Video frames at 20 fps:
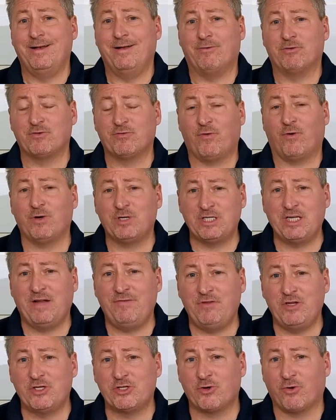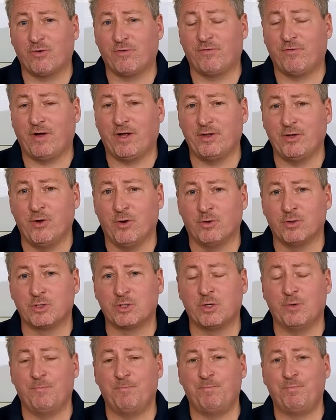Now, as far as safety certified
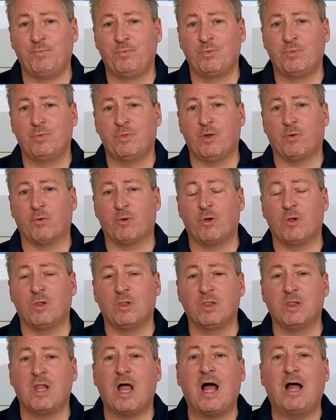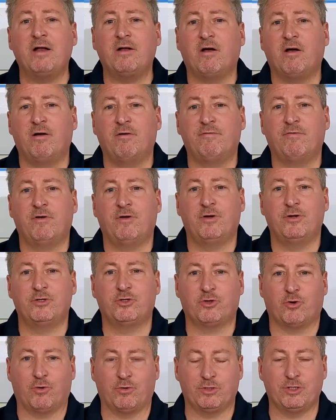goes, there are a lot of
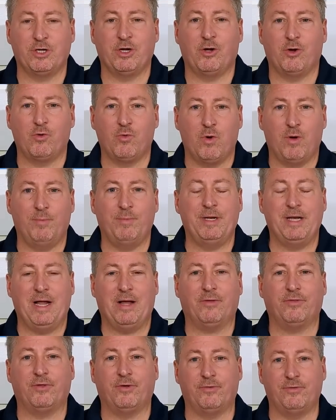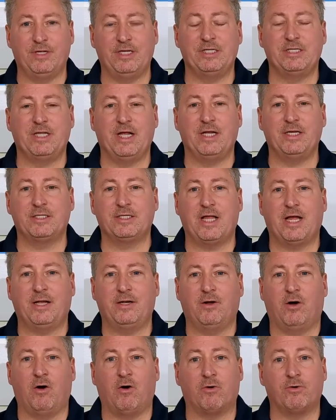charging equipment out there these days
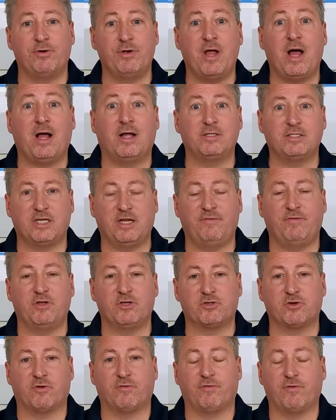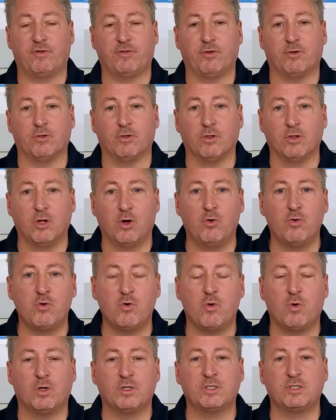that are not safety certified. They're low
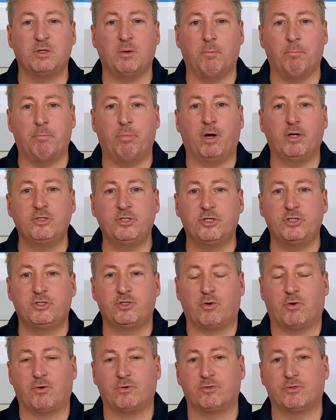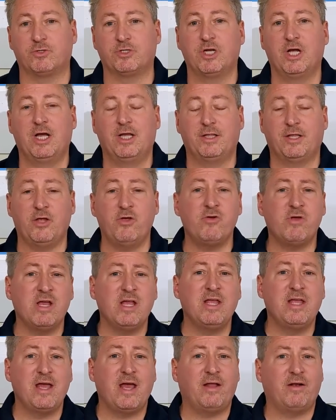cost budget chargers that you
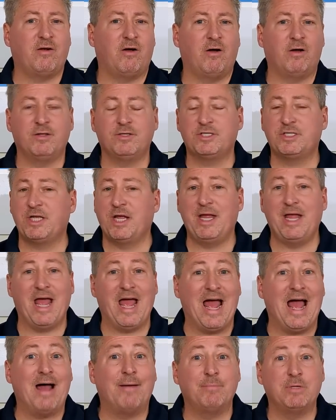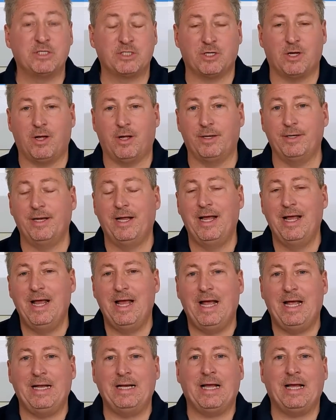can get on say Amazon.
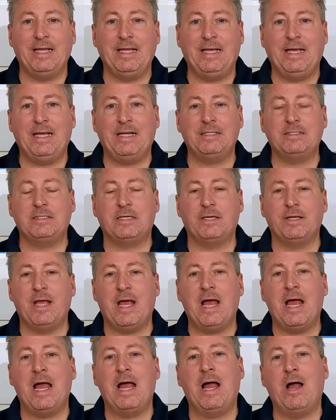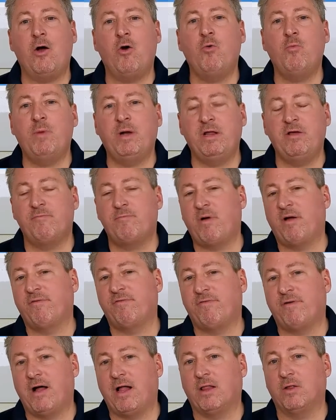And I can't tell you how many of
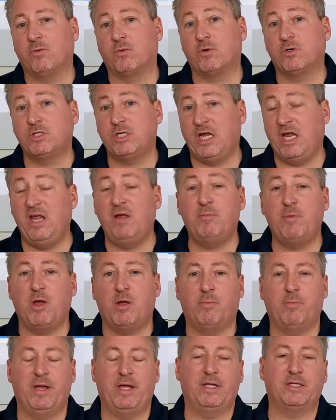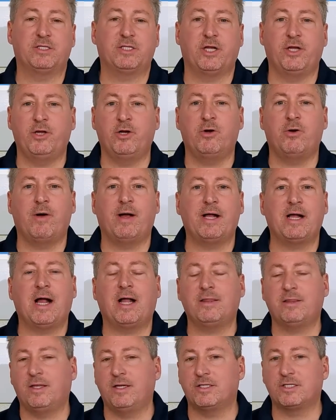my followers email me and say, you know, I
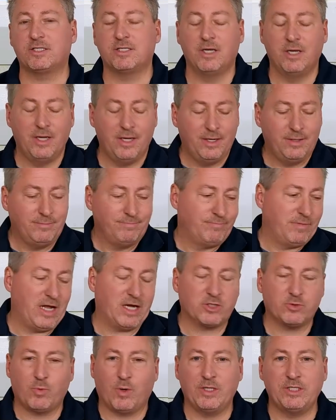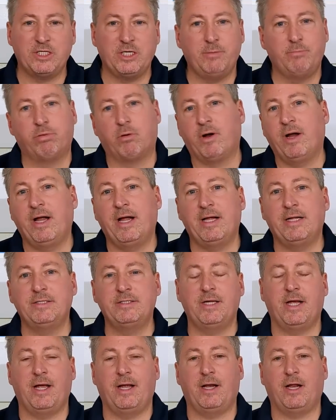got this XYZ
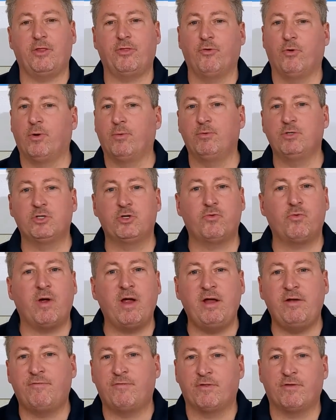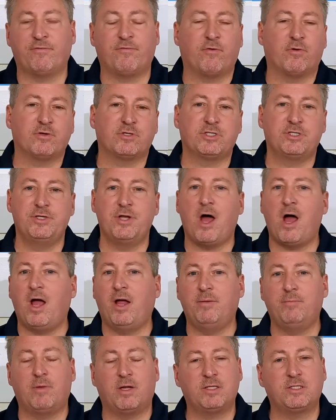brand and I thought it was great for the first
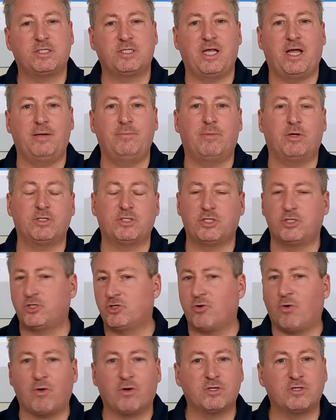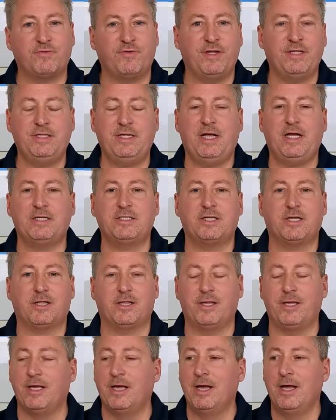nine months, 10 months it charged
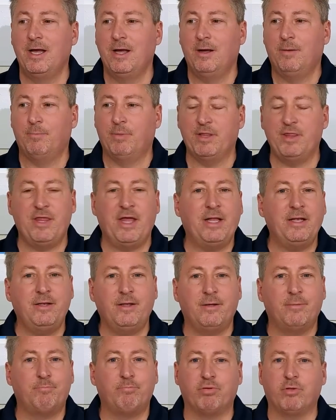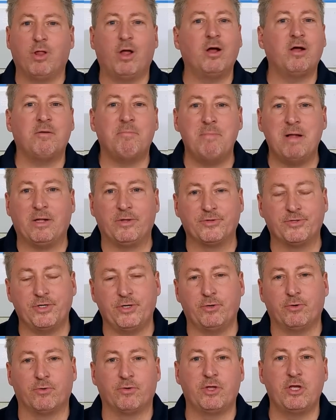fantastically, but then the plug
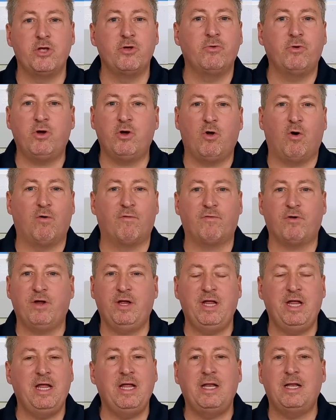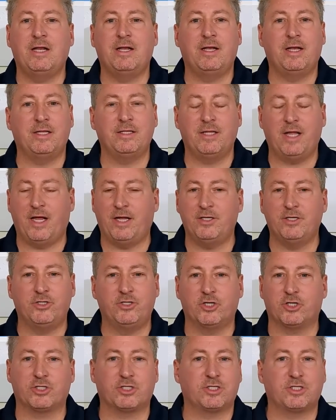melted or the unit overheated and,
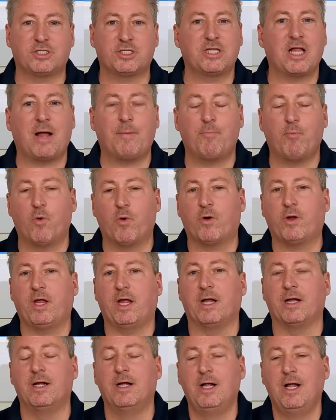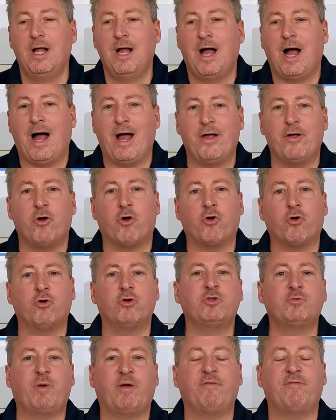and just stopped working. I
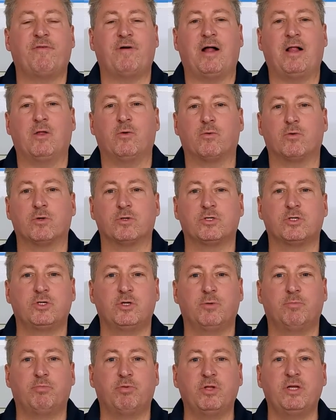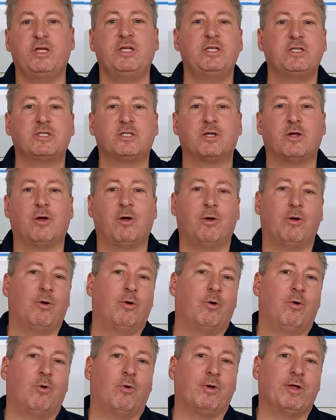urge my followers to please
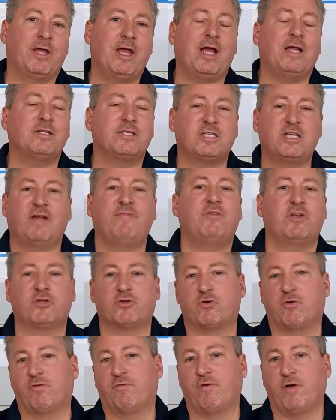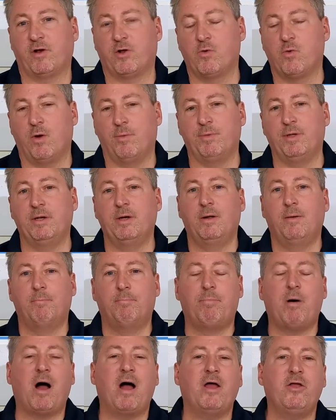get safety certified equipment
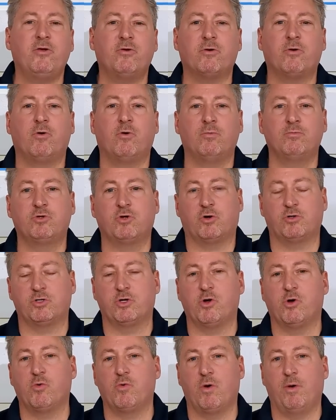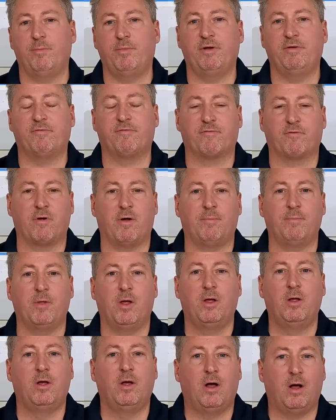buy your home charging equipment
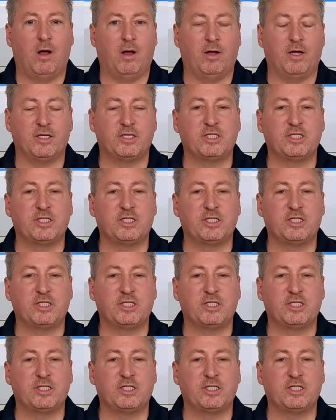from uh,